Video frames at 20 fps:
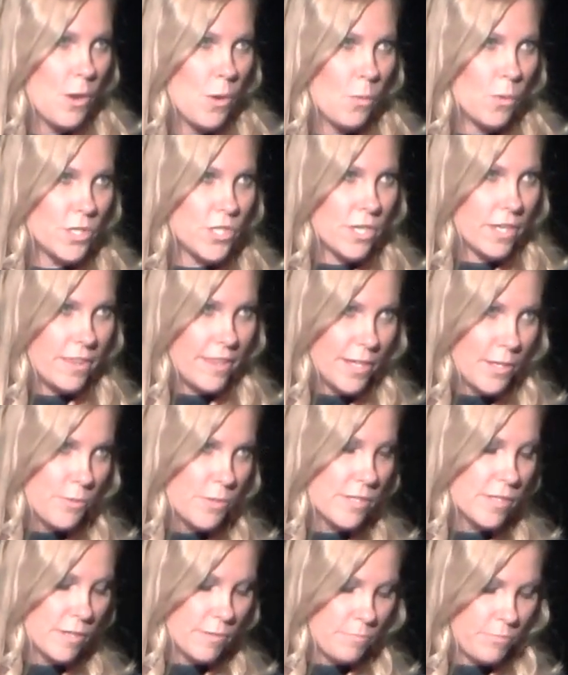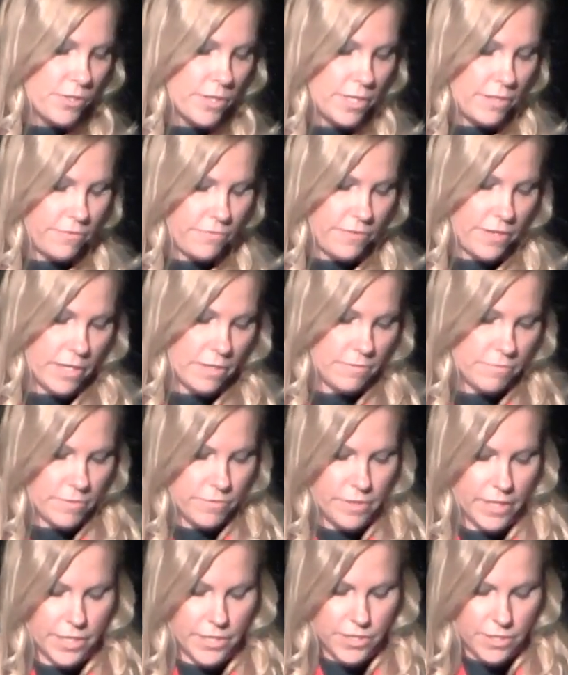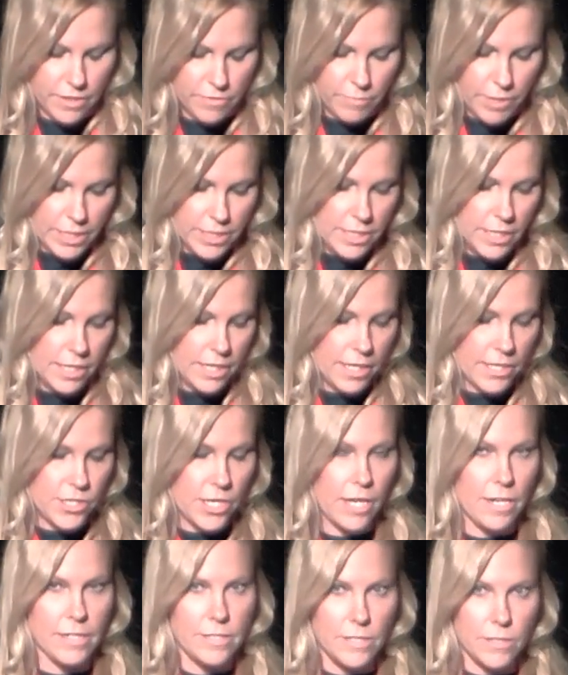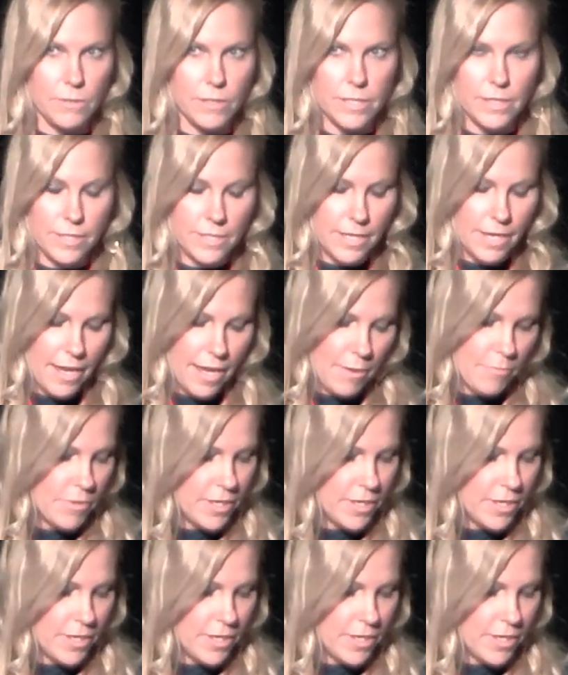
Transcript: which I think was a pretty fair reflection of my teenage attitude at the time.